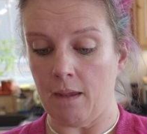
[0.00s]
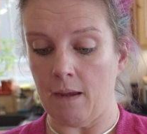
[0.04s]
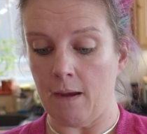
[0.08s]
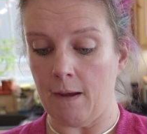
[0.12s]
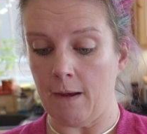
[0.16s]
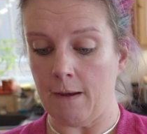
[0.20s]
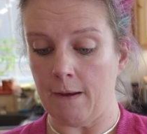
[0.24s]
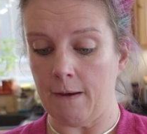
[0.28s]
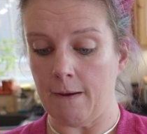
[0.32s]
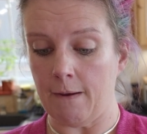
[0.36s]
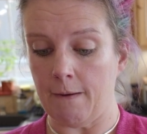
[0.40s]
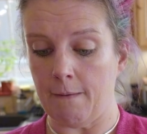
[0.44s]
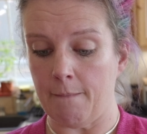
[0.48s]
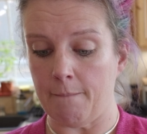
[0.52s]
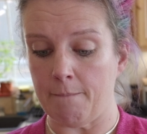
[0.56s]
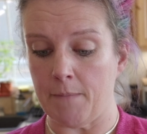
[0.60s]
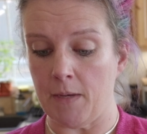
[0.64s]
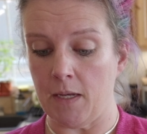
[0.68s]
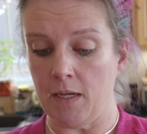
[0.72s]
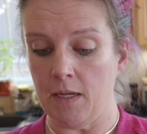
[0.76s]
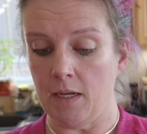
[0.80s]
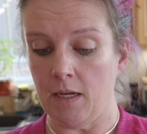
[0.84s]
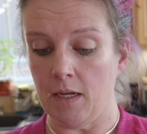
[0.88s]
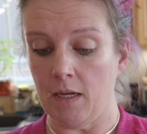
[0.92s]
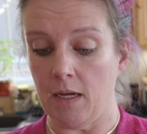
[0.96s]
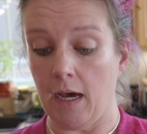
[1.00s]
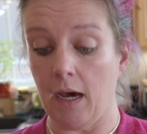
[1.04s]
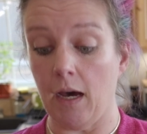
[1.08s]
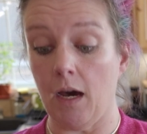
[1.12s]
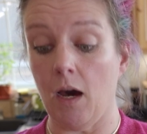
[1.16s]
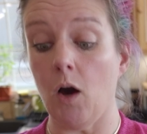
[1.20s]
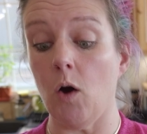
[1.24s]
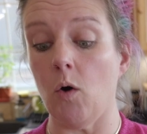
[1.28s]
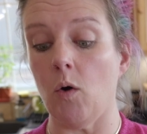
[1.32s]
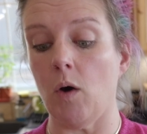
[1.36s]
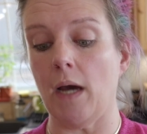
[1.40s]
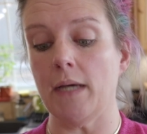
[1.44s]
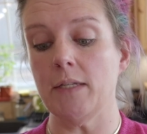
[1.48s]

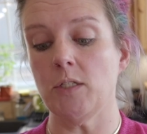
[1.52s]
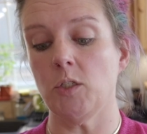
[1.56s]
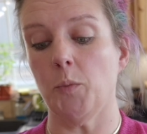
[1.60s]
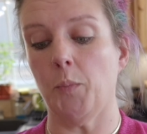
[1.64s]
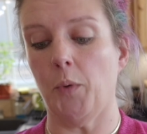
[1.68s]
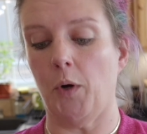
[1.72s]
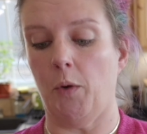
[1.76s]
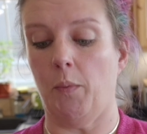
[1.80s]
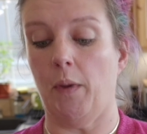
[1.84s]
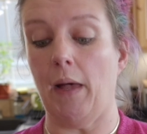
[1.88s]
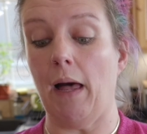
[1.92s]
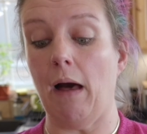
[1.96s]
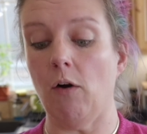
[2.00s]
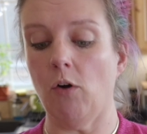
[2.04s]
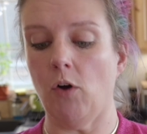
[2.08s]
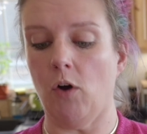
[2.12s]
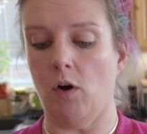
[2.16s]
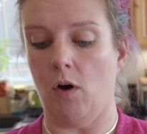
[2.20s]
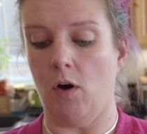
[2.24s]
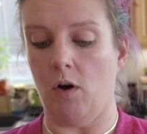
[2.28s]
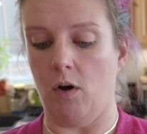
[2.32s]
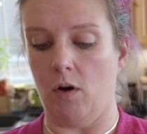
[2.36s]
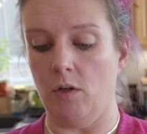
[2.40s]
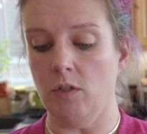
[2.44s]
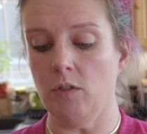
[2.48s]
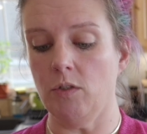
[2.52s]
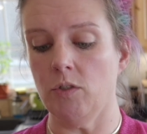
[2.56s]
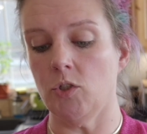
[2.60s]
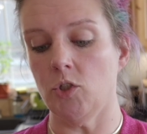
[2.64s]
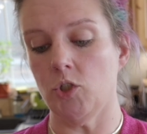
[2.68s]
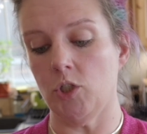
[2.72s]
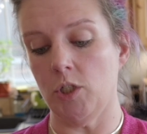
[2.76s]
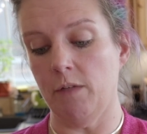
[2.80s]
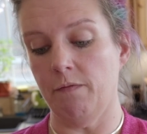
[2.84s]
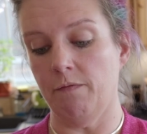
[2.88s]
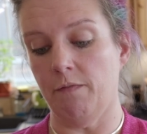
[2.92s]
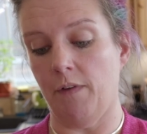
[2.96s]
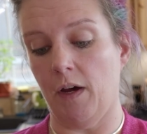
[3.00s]
Isopropyl alcohol,
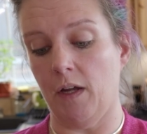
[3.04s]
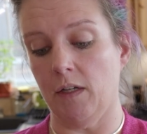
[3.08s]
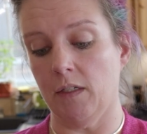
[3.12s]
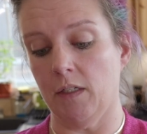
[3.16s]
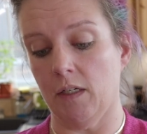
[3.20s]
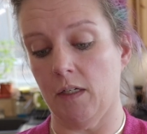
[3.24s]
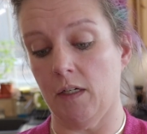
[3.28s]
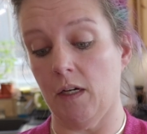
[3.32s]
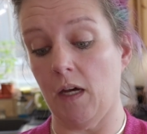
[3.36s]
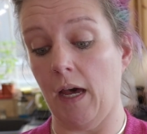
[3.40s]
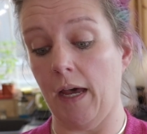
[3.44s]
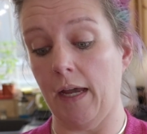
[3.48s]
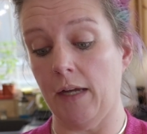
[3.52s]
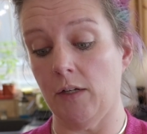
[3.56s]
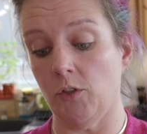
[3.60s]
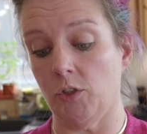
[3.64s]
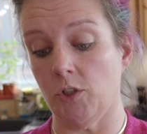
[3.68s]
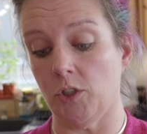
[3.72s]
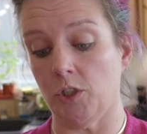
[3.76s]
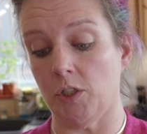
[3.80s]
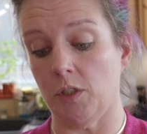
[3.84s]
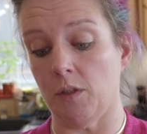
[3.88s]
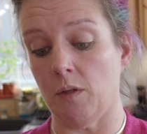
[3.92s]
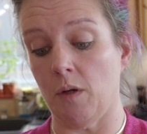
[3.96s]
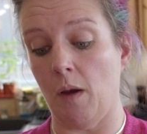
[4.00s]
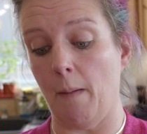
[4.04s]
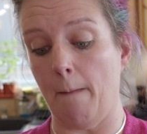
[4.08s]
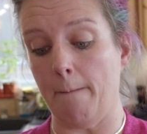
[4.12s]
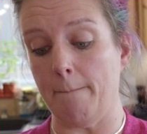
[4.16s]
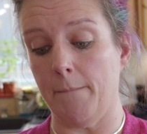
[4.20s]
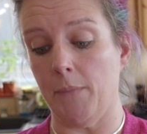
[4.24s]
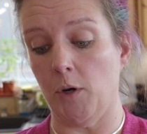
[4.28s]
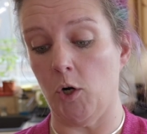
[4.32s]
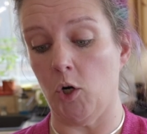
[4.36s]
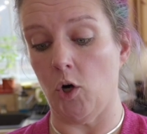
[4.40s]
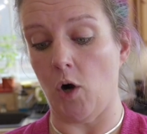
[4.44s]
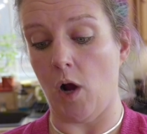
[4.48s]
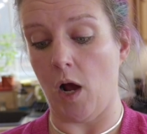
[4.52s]
cheap vodka, hydrogen
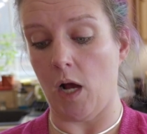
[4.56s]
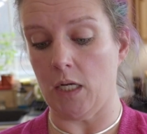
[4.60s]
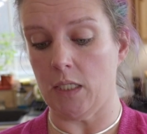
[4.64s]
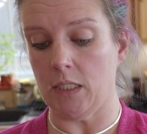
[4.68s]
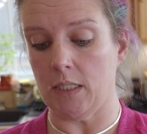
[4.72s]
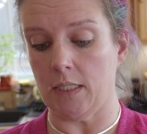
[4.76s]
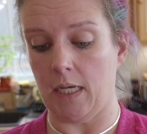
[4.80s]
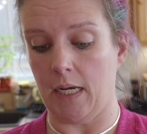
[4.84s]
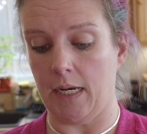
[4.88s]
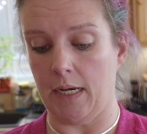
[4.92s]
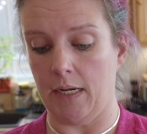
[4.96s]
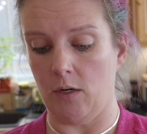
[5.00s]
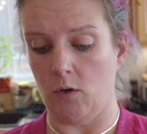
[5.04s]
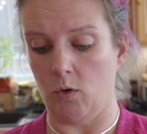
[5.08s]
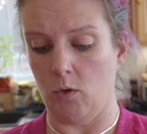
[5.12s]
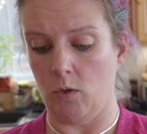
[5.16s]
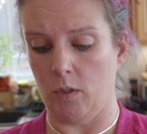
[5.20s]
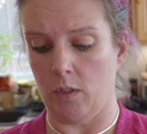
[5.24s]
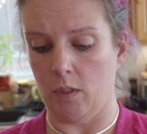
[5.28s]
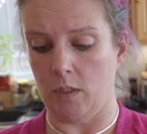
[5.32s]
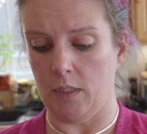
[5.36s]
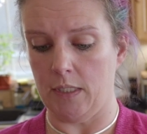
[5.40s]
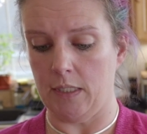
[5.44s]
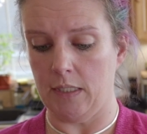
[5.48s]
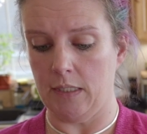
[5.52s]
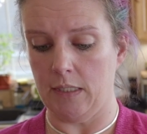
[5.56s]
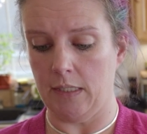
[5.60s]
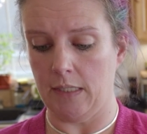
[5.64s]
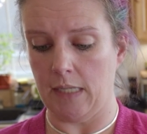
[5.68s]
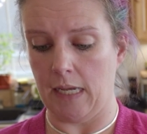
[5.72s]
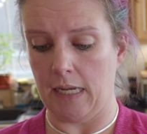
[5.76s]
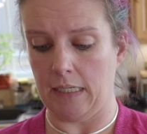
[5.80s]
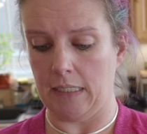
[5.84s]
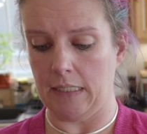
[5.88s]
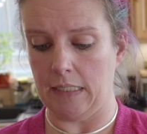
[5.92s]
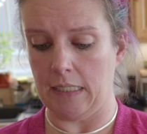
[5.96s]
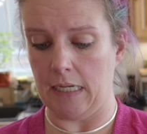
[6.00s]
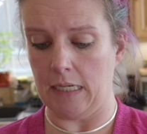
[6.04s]
peroxide, or
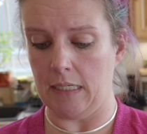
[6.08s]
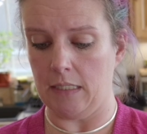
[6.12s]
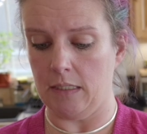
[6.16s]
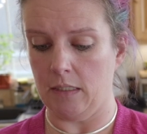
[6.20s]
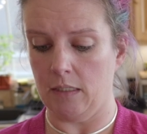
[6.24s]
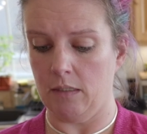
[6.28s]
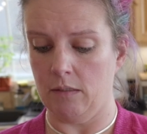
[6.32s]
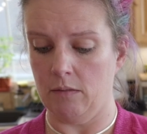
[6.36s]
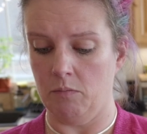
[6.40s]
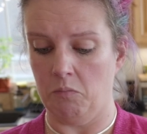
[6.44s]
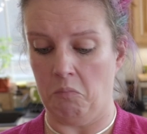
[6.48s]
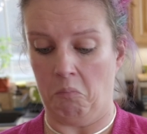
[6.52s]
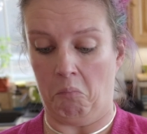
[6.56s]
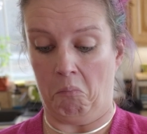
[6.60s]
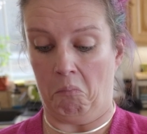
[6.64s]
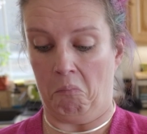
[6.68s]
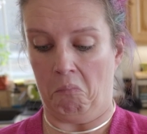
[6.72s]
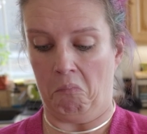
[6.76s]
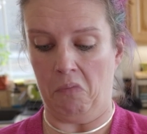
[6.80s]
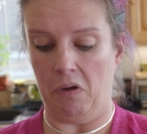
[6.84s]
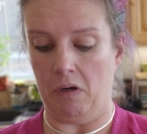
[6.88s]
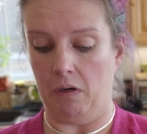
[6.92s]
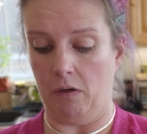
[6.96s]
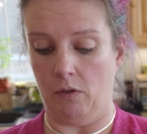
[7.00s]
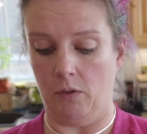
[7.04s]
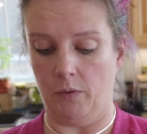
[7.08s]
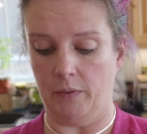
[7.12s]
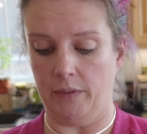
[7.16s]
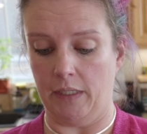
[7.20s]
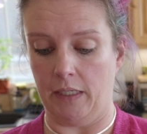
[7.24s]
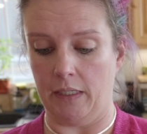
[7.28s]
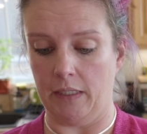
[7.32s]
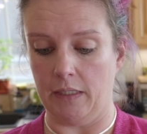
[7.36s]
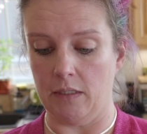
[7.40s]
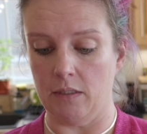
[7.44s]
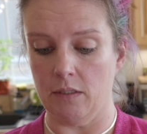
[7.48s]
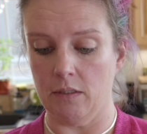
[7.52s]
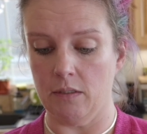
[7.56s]
cyanidate. I don't know what
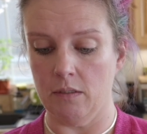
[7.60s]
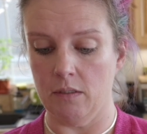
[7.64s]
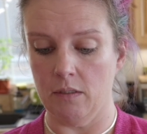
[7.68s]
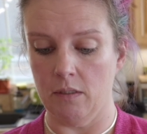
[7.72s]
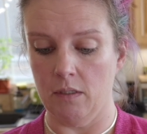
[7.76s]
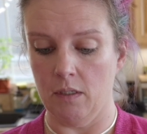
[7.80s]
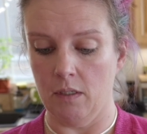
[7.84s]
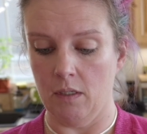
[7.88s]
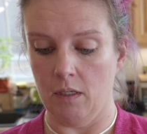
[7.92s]
that is.